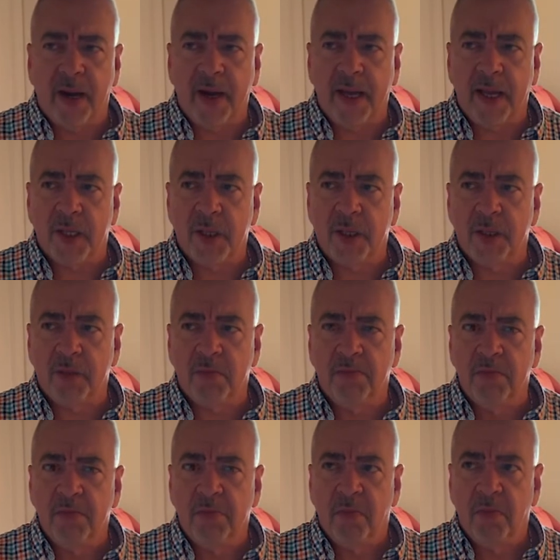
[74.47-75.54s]
but it's
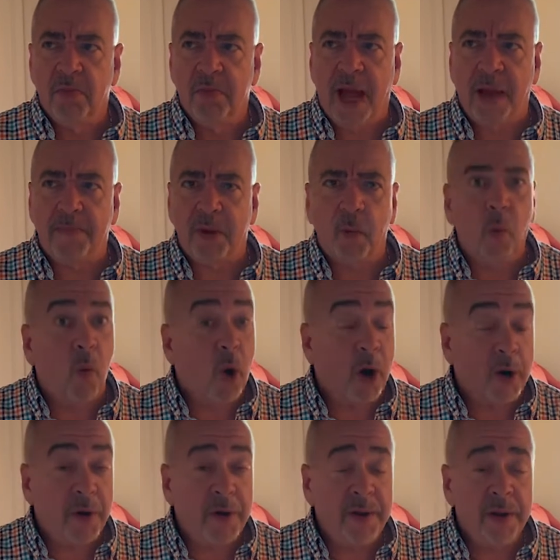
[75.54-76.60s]
not been
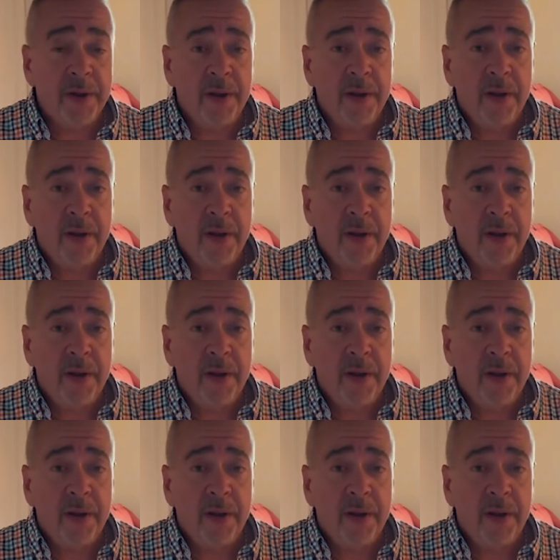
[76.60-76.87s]
watered.